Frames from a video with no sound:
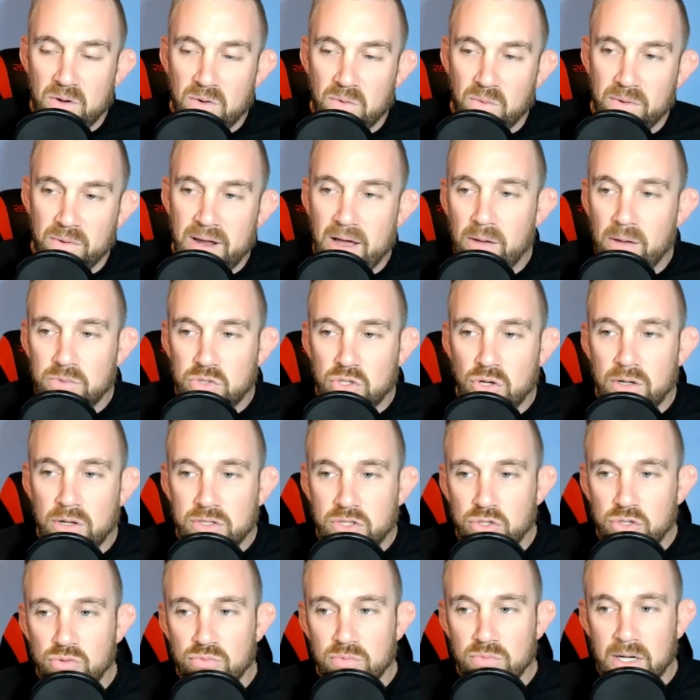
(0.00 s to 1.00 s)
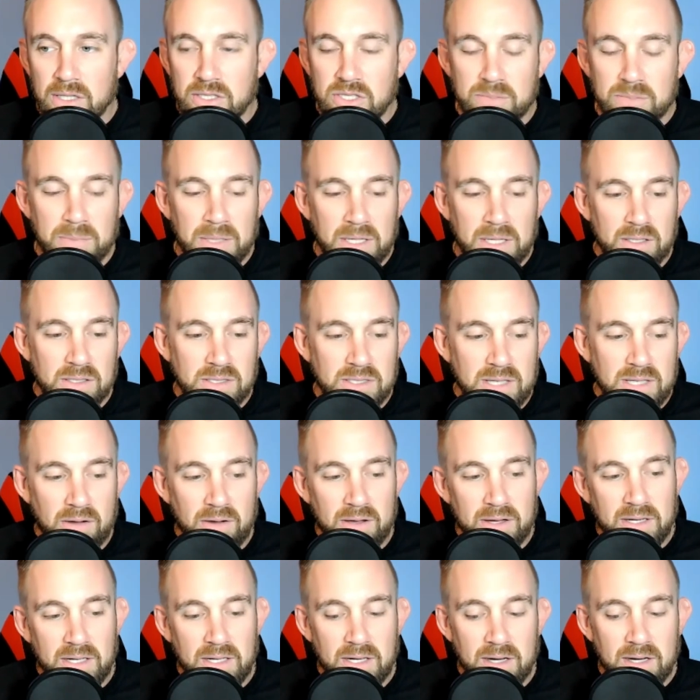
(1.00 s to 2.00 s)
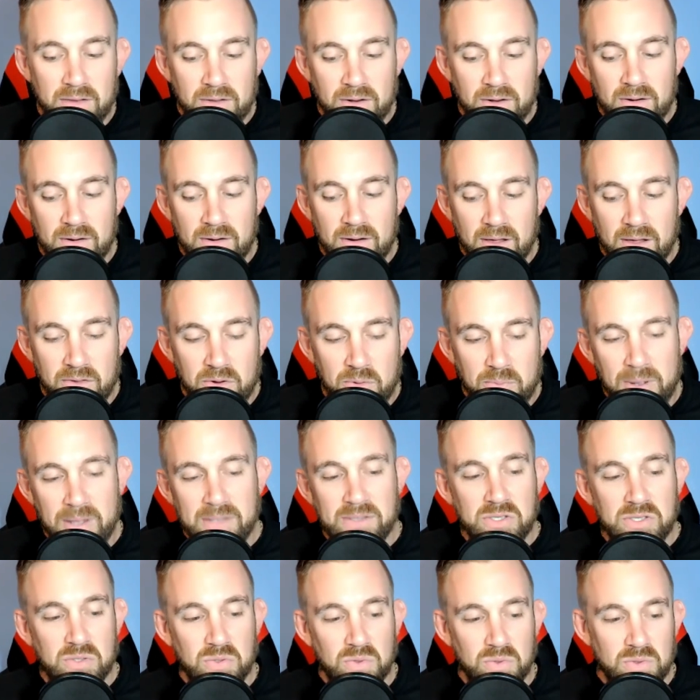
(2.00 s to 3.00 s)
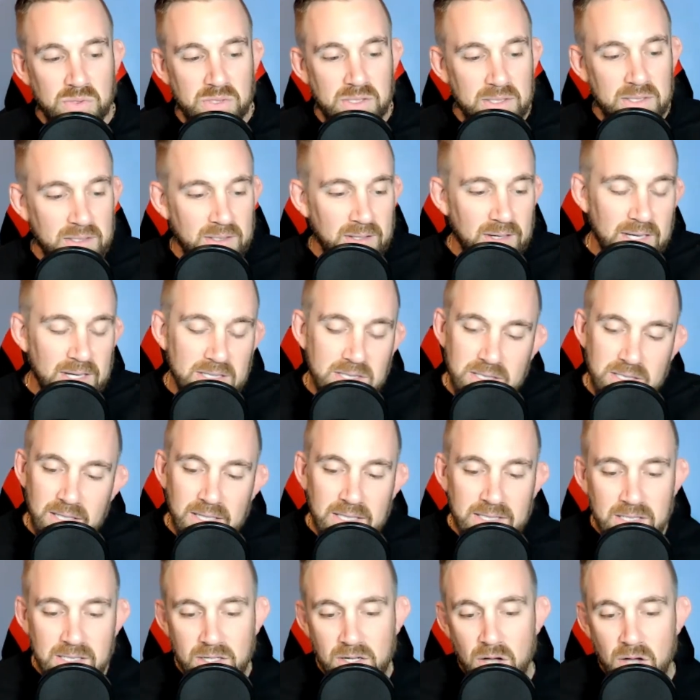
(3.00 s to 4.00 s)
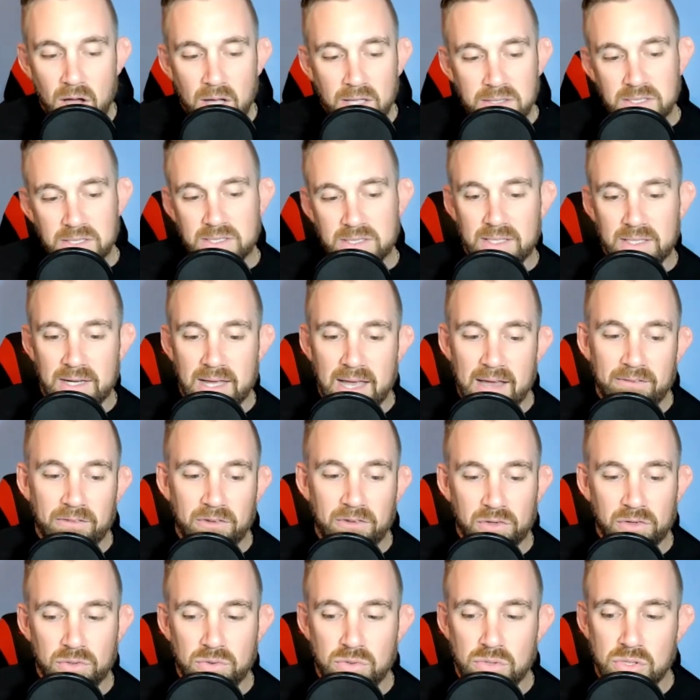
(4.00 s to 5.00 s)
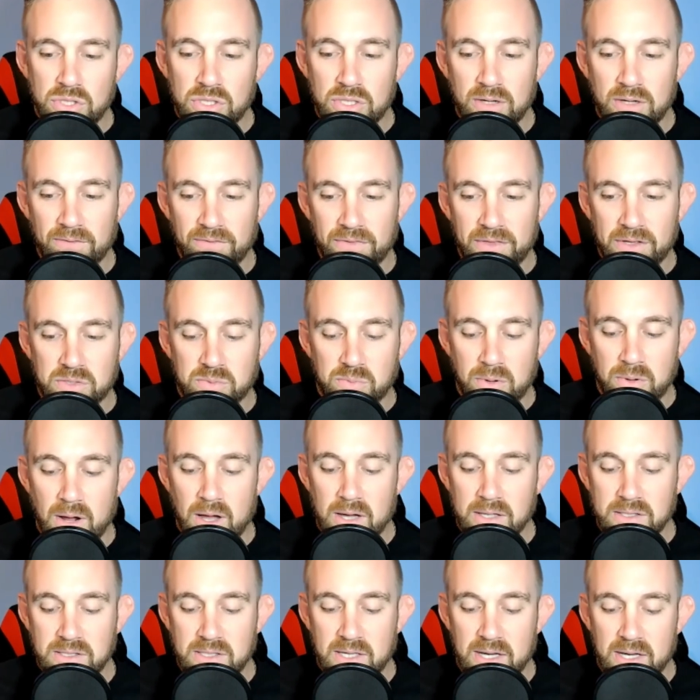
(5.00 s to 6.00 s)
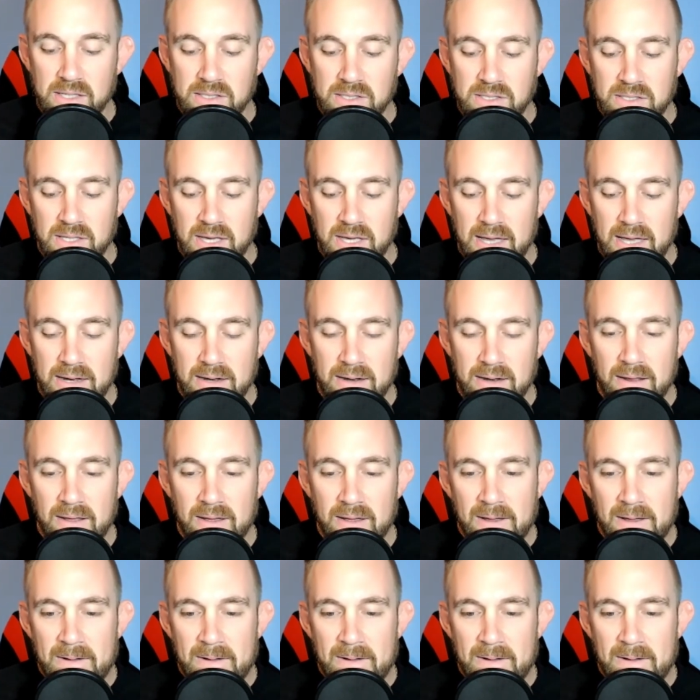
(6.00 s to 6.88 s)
well now i'm drawing too much because now i need other other pencils and it's it's a constant evolution of this process and